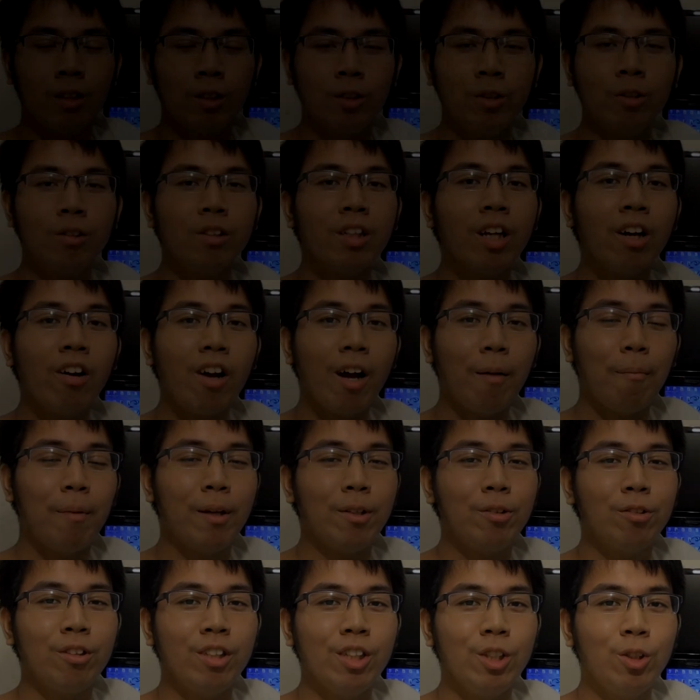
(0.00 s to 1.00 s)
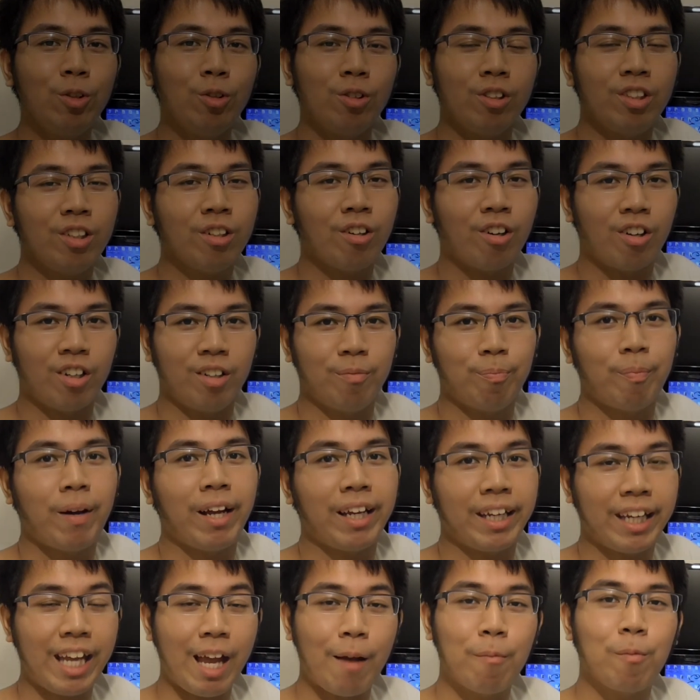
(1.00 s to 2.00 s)
So now I'm actually shooting on
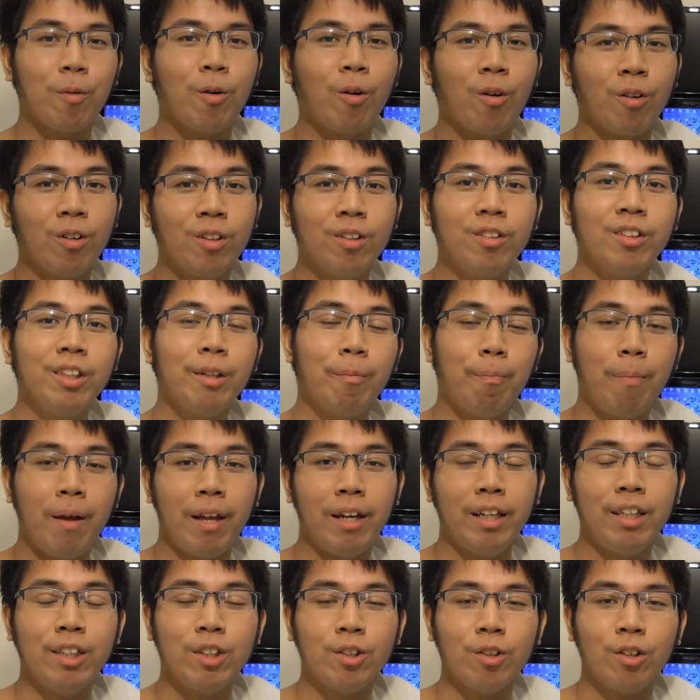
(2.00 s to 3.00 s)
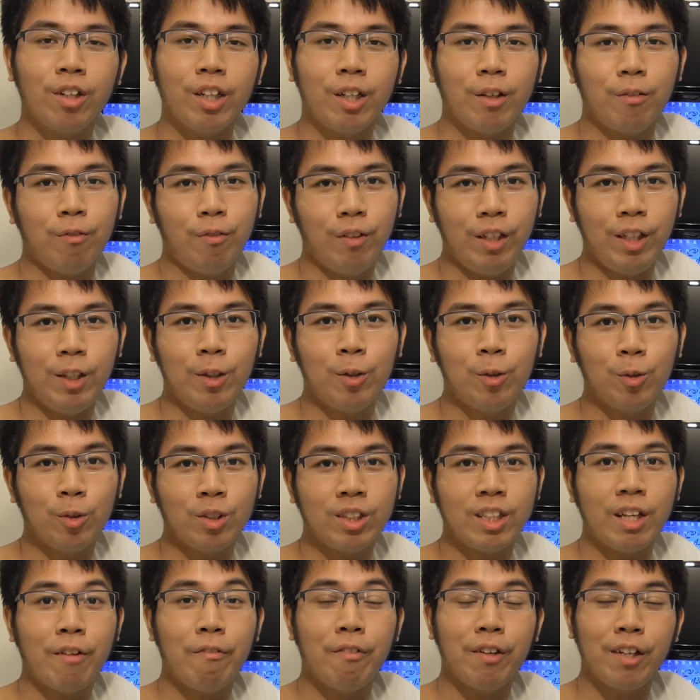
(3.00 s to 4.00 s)
my camcorder, the Panasonic
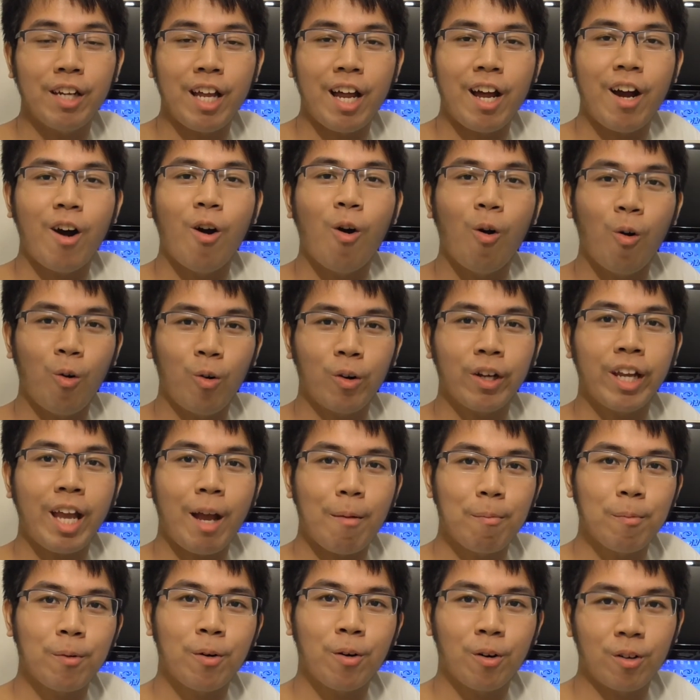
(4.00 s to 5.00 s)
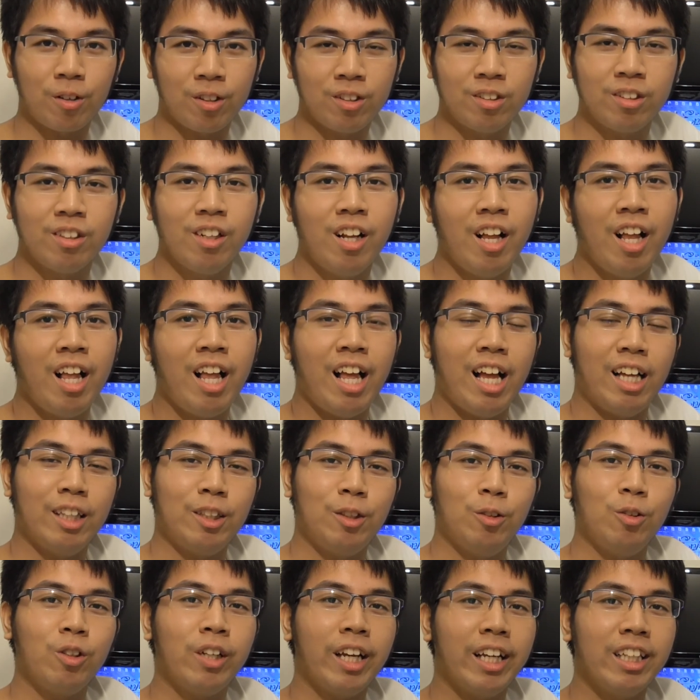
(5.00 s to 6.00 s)
V270 camcorder.
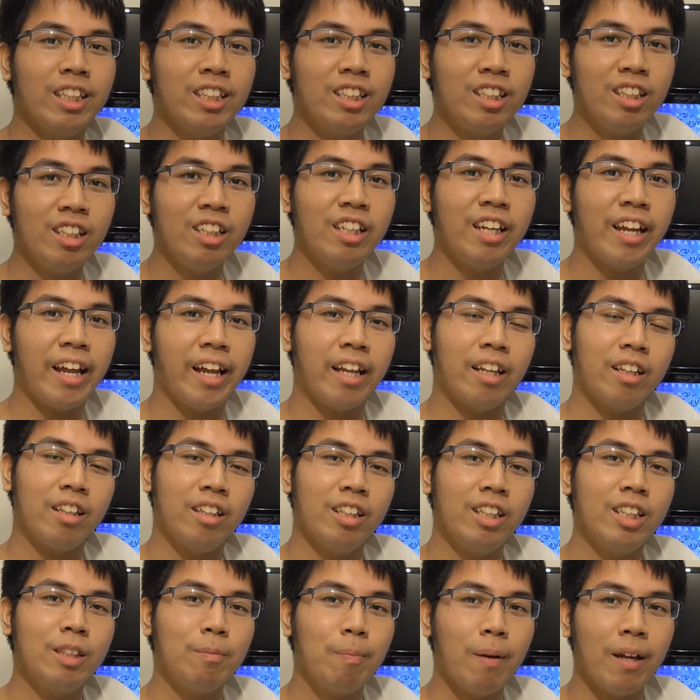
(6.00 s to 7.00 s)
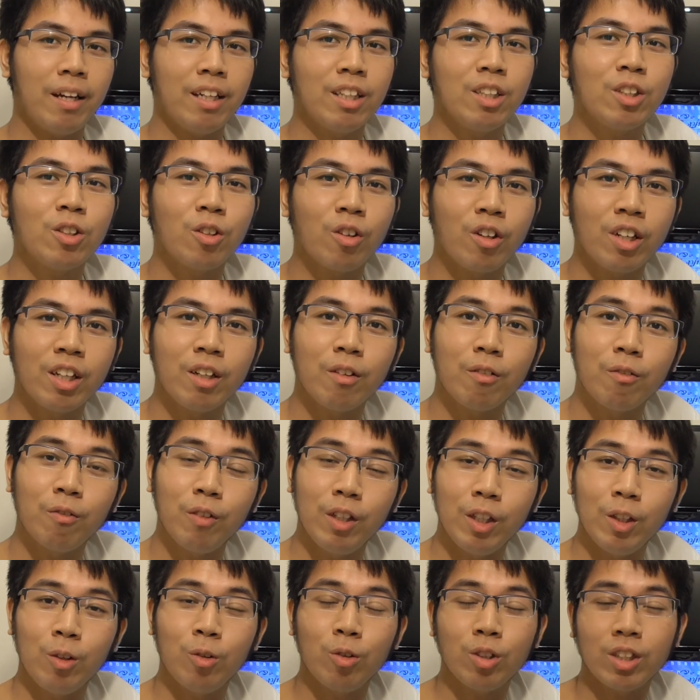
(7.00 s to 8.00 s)
As you can see that this Panasonic
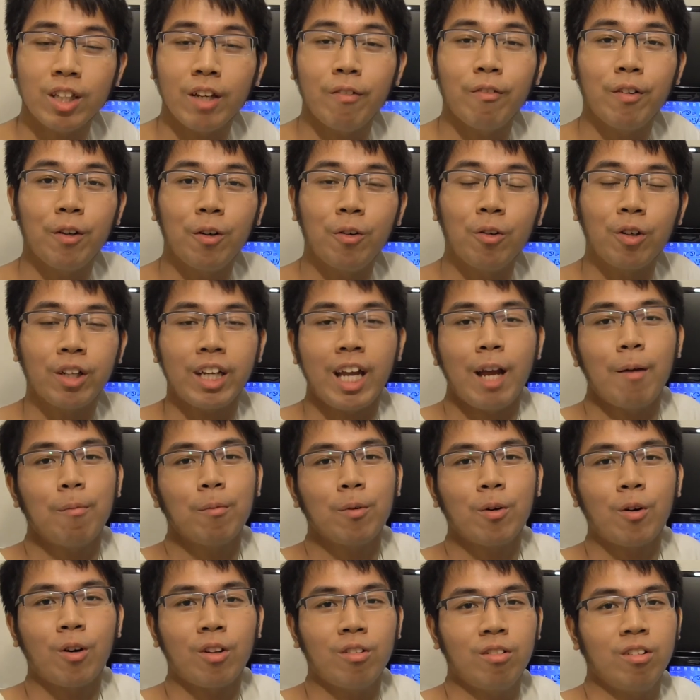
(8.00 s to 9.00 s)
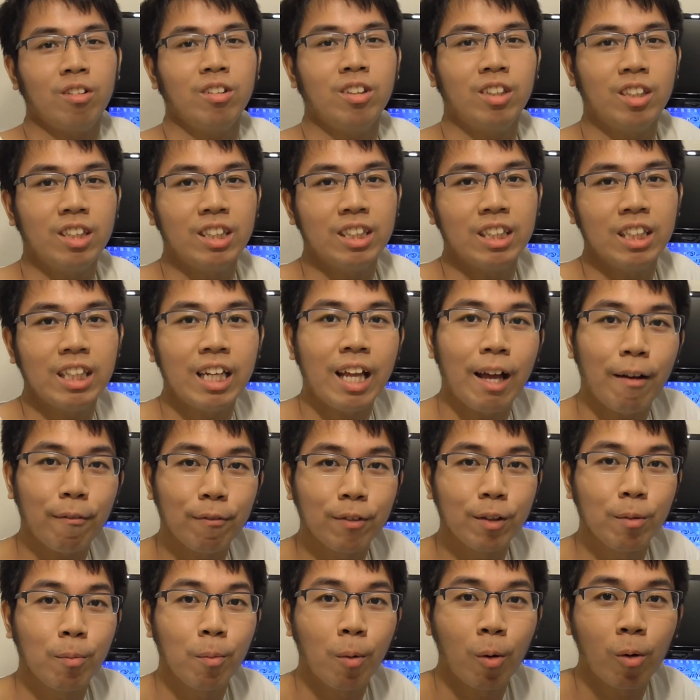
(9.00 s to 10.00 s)
V270 camcorder doesn't
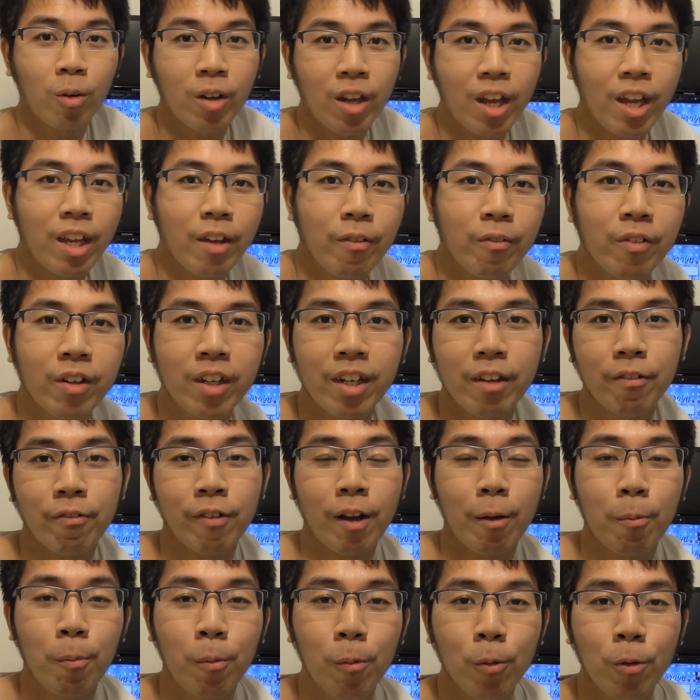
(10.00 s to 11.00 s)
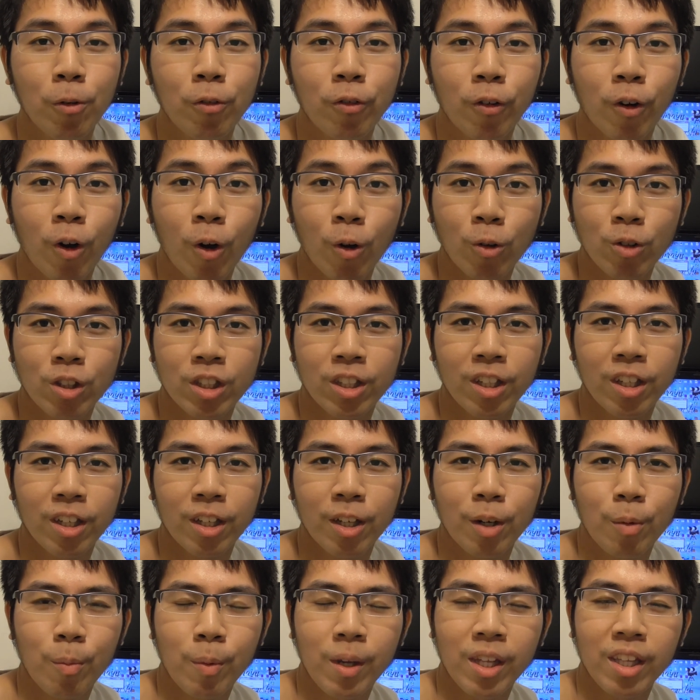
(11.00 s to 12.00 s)
have the bokeh. Even if I move closer a
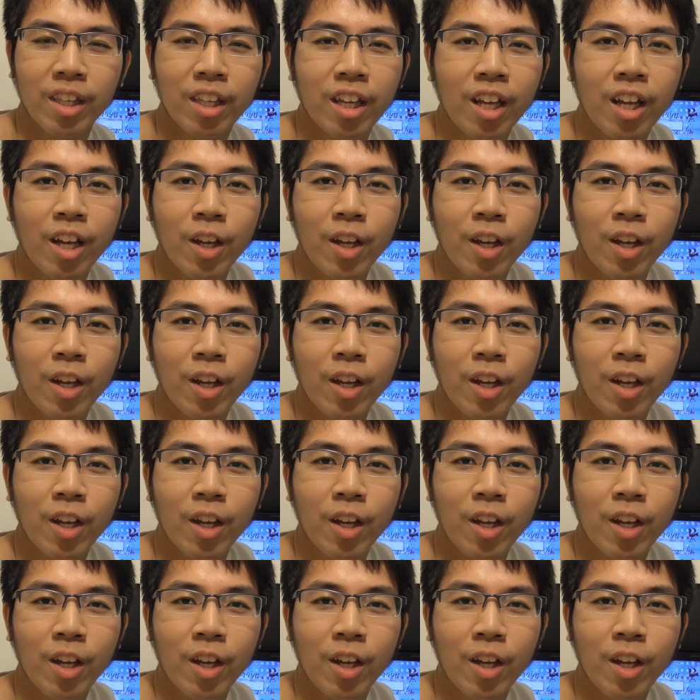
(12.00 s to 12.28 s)
little bit,